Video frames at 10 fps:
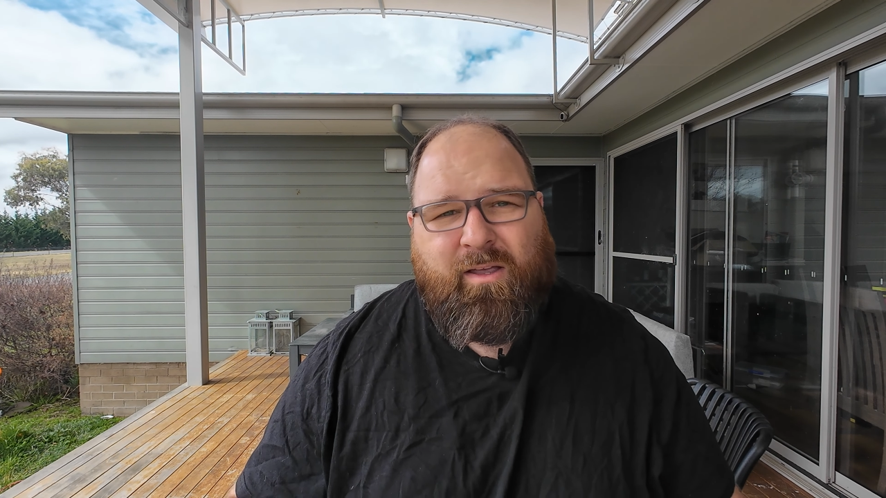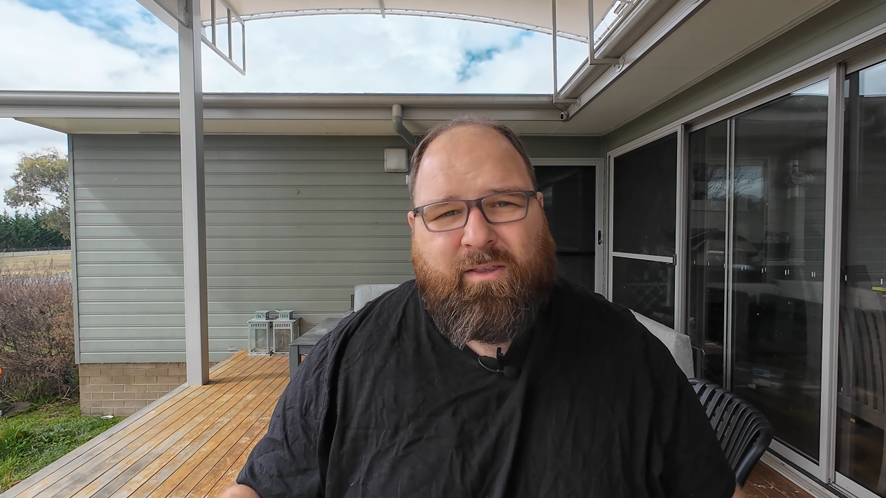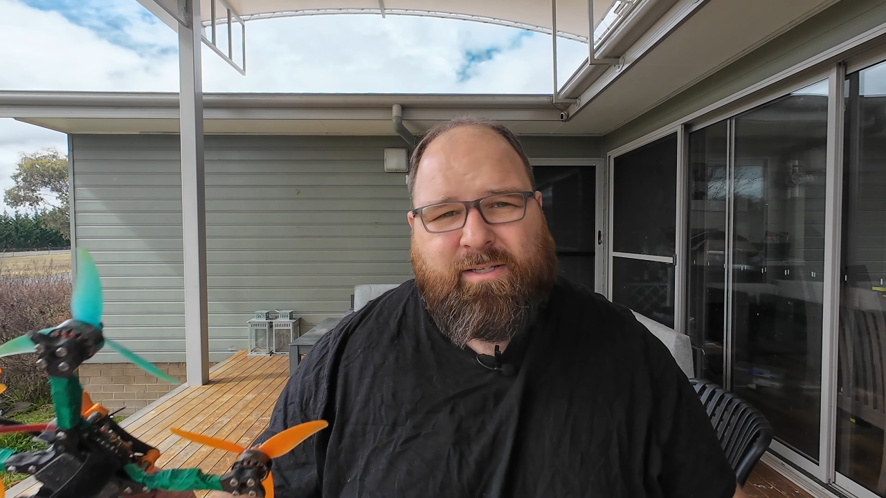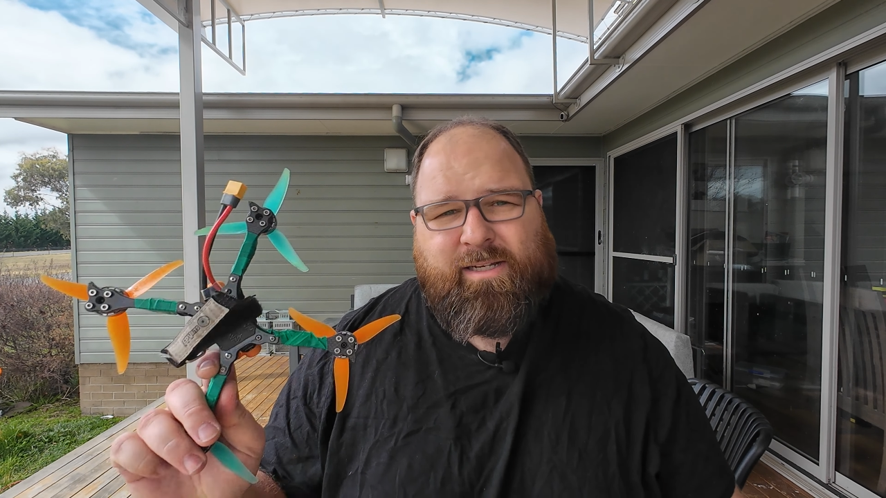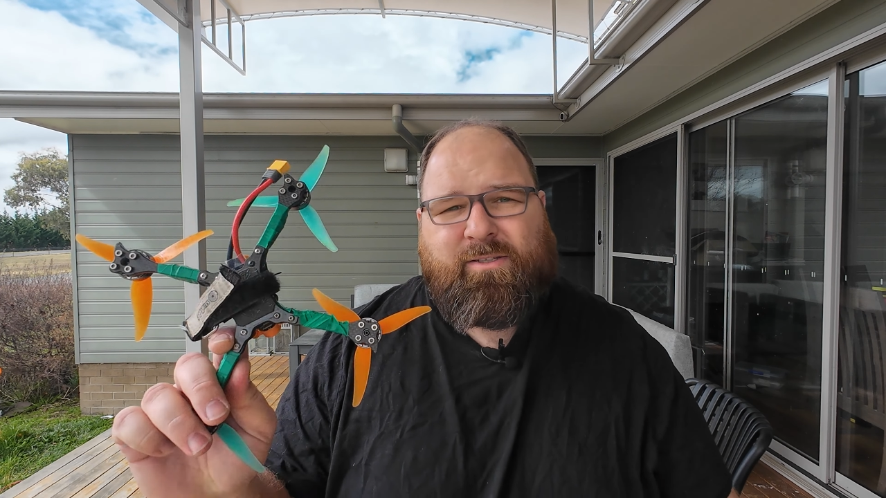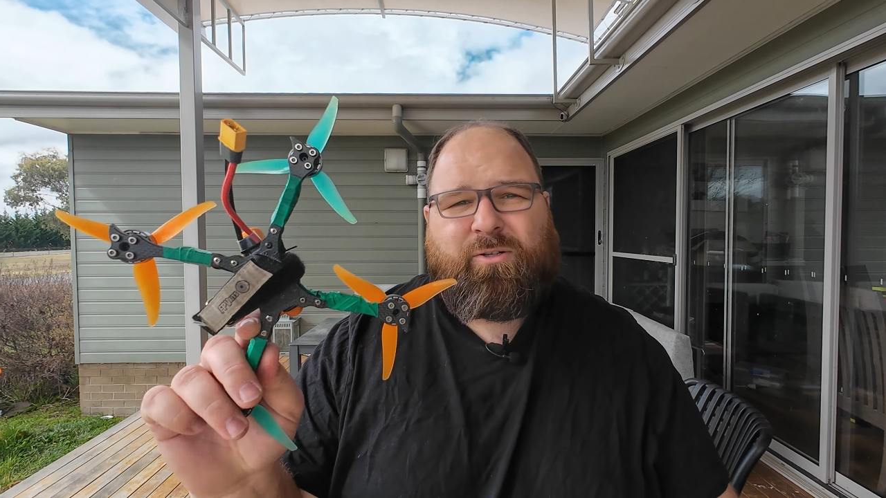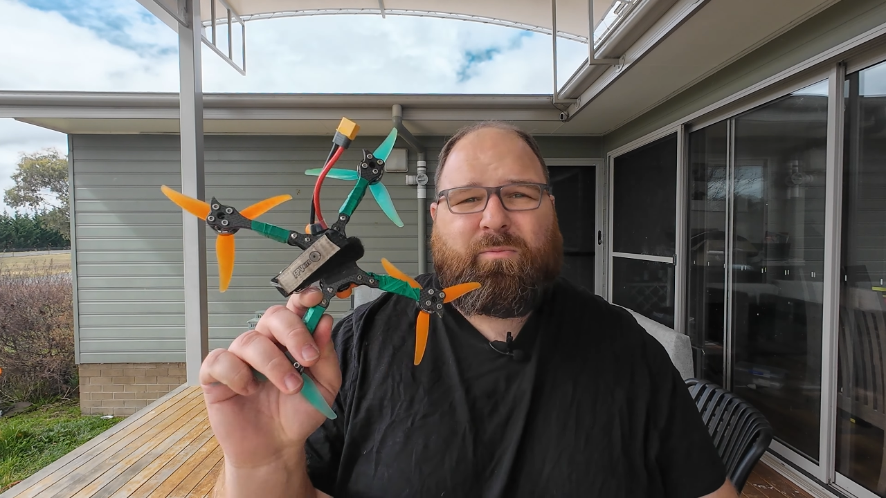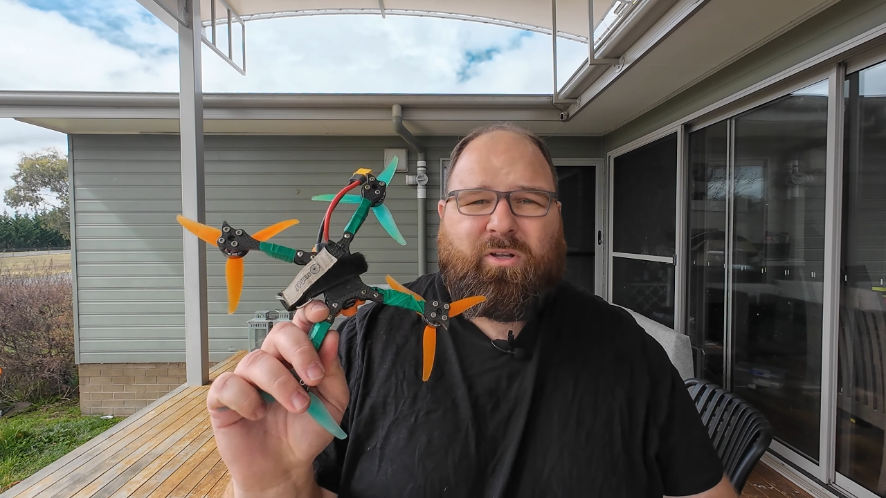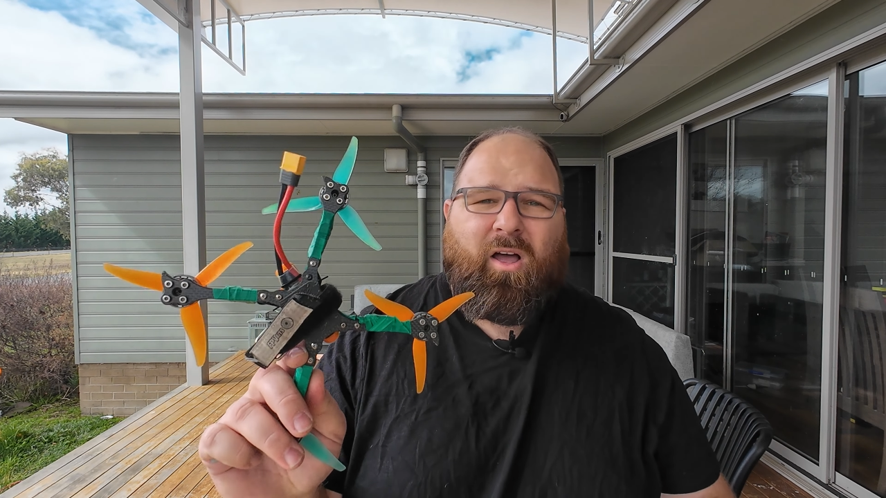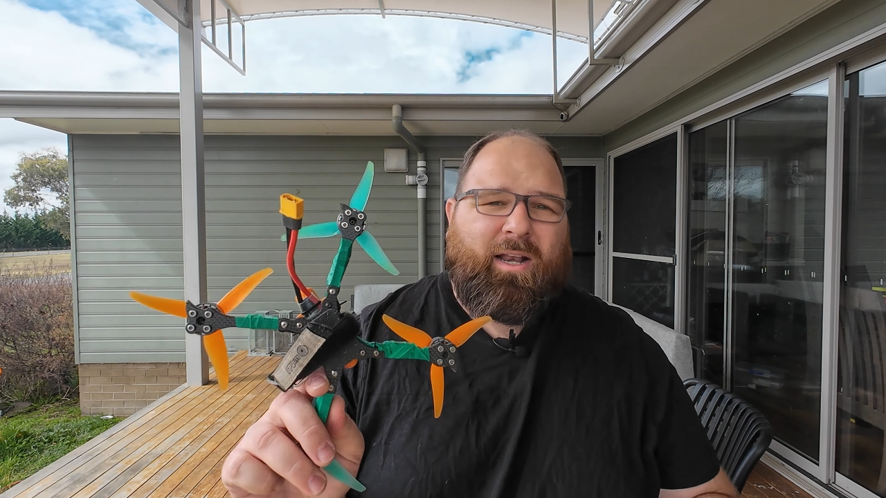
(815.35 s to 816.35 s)
the
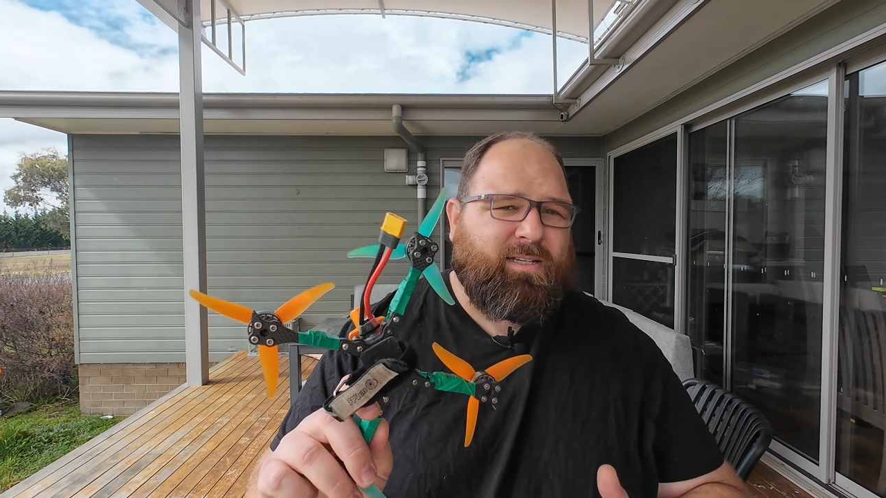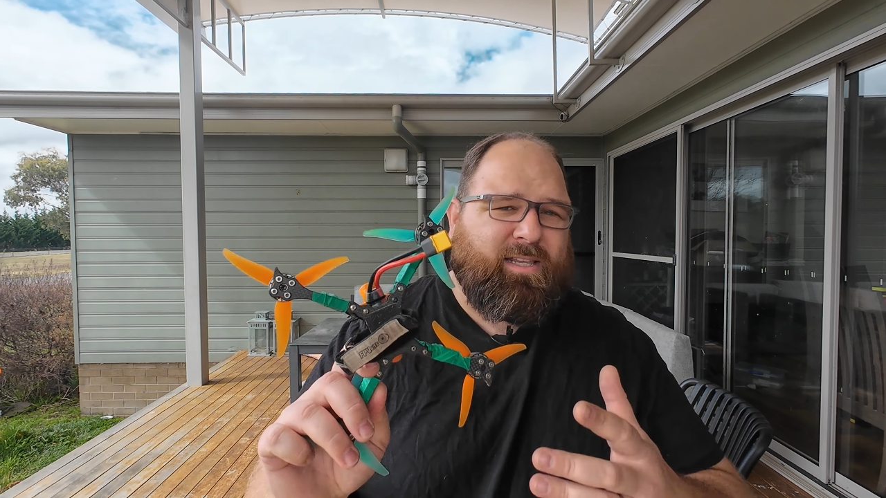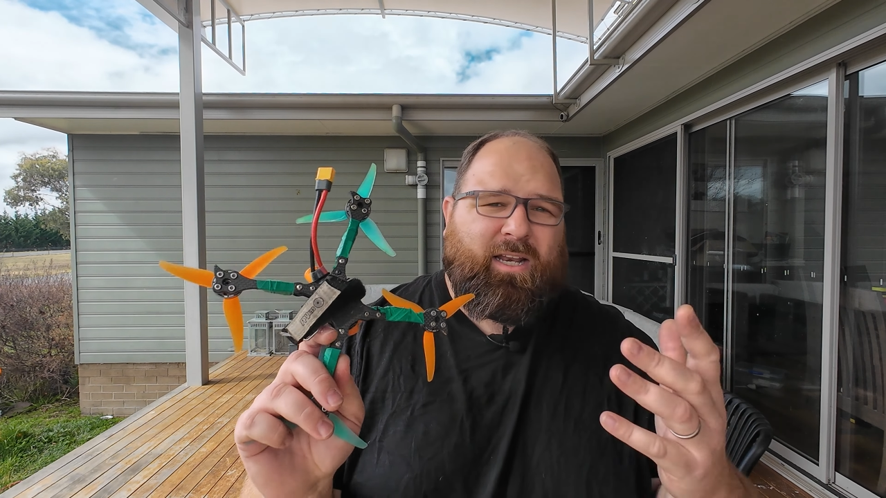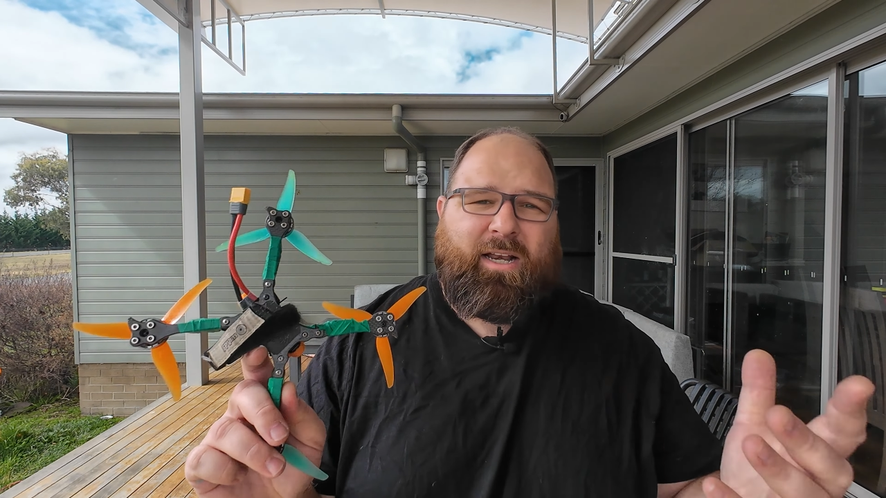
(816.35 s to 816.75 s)
Sendstorm Lite is then